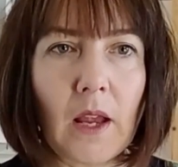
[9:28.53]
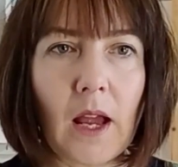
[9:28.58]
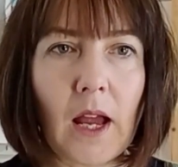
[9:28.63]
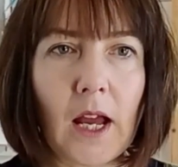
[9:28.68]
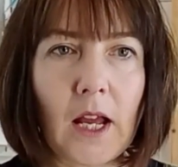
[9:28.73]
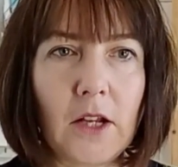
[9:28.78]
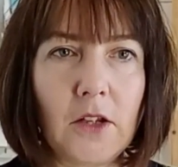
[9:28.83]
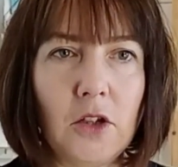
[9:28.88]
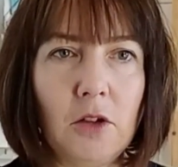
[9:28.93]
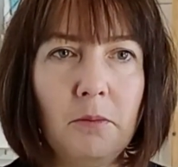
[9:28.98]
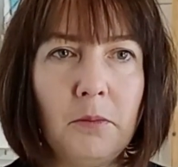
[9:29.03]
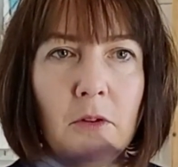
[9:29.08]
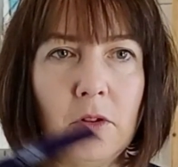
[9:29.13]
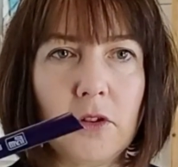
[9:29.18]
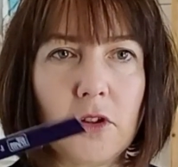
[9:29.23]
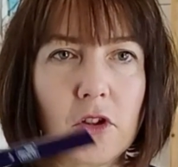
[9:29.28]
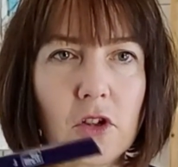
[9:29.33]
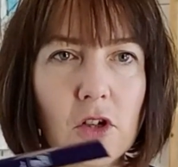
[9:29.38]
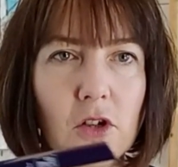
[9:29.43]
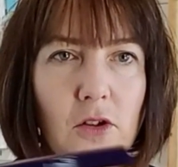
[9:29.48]
and you
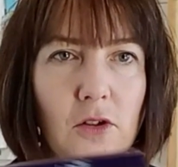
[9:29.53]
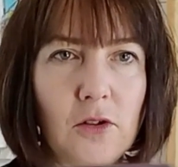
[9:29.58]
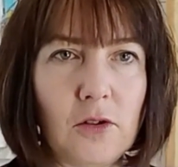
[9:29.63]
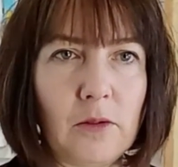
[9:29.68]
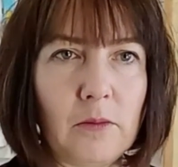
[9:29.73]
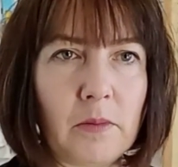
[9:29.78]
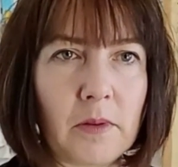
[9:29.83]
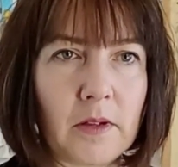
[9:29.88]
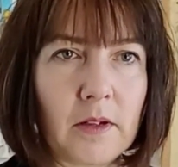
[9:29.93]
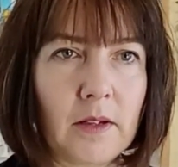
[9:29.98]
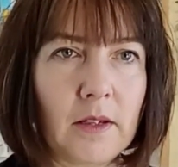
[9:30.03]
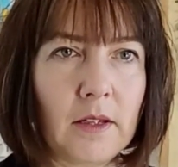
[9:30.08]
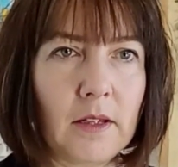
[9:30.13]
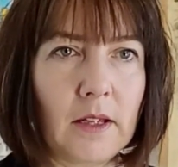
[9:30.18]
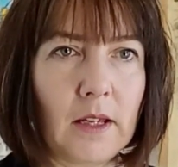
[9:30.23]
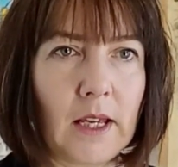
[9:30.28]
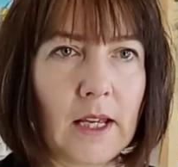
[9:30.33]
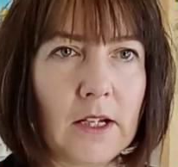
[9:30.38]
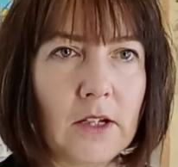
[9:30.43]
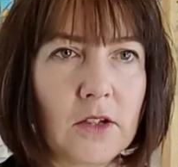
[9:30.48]
put the tube
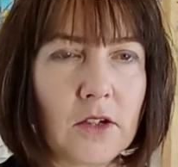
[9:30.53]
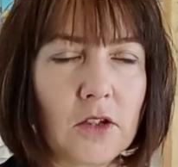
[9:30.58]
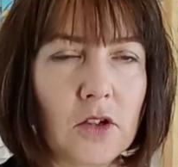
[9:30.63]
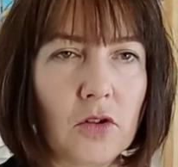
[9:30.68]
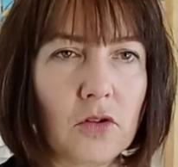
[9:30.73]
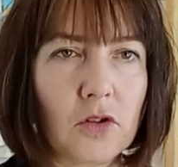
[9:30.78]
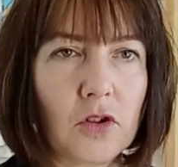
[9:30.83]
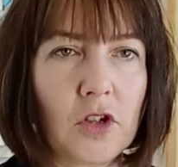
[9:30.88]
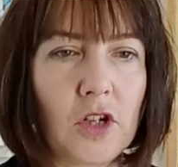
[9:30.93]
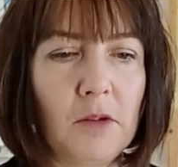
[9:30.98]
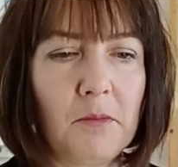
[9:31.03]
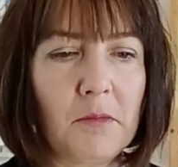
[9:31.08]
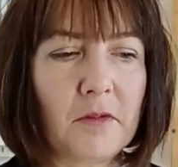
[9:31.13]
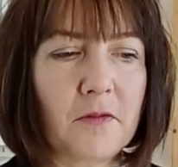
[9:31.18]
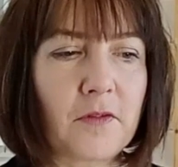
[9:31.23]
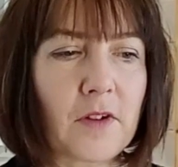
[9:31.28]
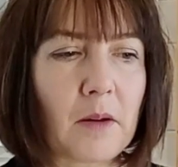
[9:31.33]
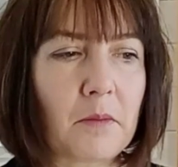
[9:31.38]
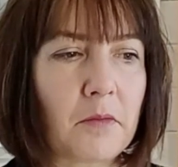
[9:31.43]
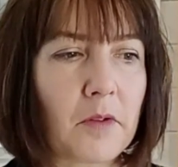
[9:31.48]
into your tube
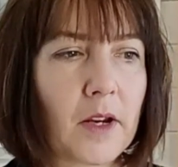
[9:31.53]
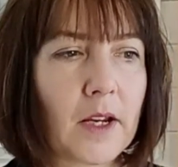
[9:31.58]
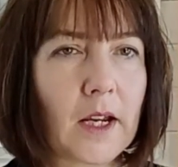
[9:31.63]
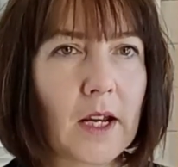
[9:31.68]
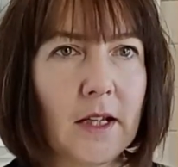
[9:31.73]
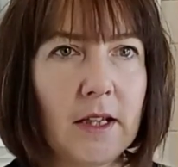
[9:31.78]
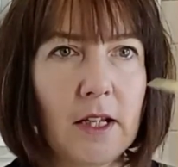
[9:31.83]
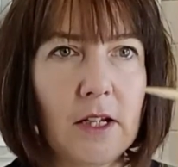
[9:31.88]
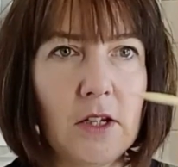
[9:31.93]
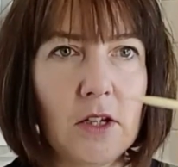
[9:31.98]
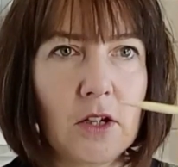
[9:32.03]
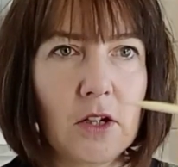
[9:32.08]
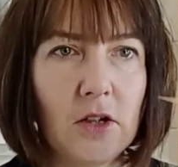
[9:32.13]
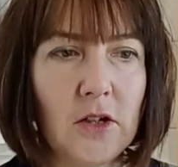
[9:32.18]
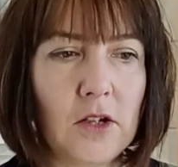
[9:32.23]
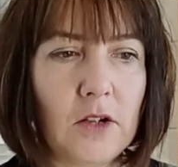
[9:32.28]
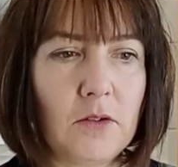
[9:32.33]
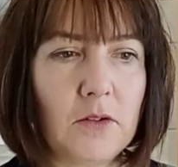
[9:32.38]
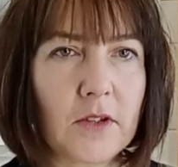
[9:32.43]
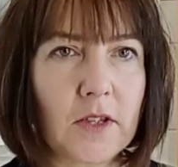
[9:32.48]
of fabric and then you can
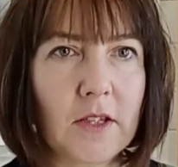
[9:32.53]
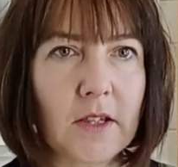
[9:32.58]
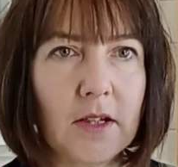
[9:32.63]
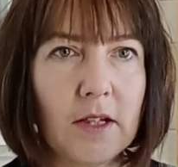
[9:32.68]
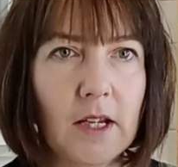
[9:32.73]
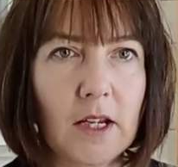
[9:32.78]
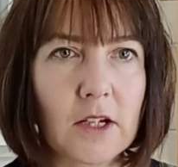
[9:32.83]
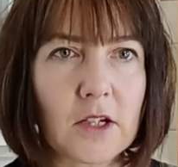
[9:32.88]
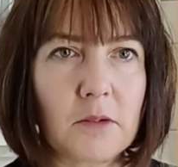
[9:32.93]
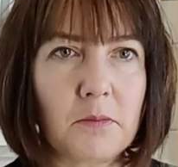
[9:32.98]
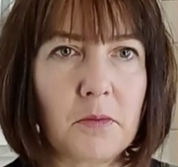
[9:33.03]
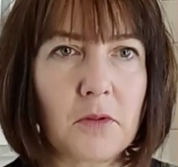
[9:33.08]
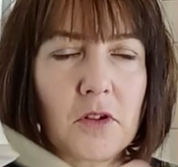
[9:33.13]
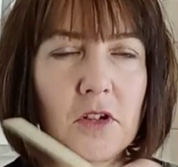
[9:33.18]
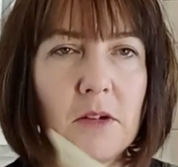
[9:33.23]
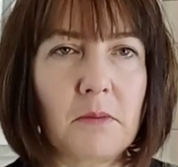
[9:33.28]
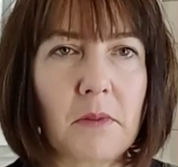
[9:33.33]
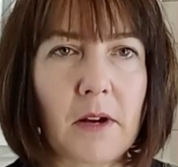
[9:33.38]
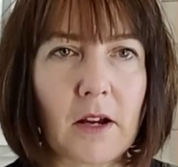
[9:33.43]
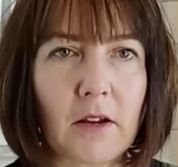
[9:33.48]
use the stick to
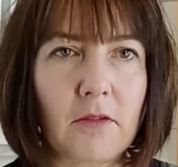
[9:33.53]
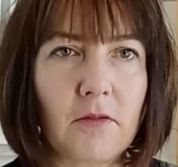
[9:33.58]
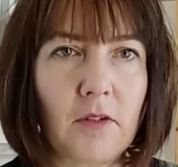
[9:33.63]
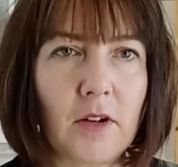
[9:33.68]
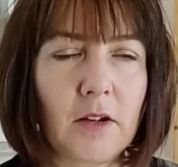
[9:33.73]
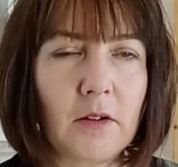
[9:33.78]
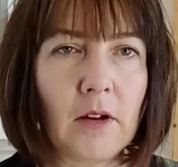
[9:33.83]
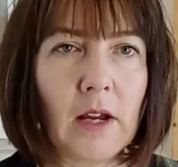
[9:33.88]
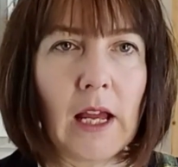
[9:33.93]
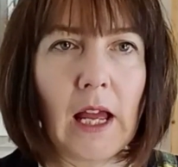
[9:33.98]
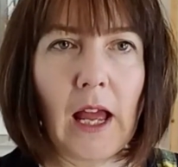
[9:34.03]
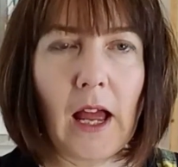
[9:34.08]
push it back through,